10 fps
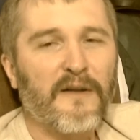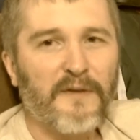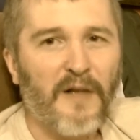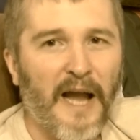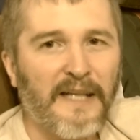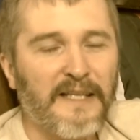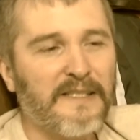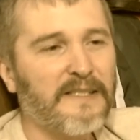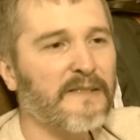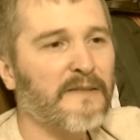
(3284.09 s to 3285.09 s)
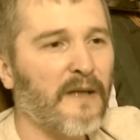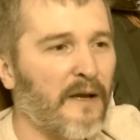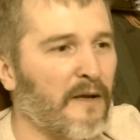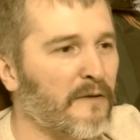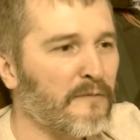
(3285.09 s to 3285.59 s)
If you like this
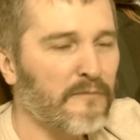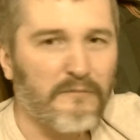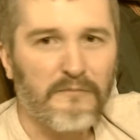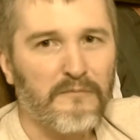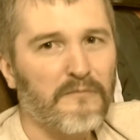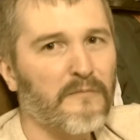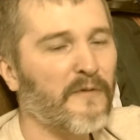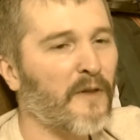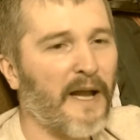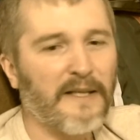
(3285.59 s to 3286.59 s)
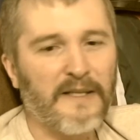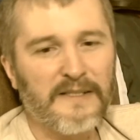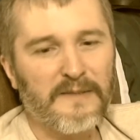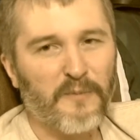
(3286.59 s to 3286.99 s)
uh, if you like this,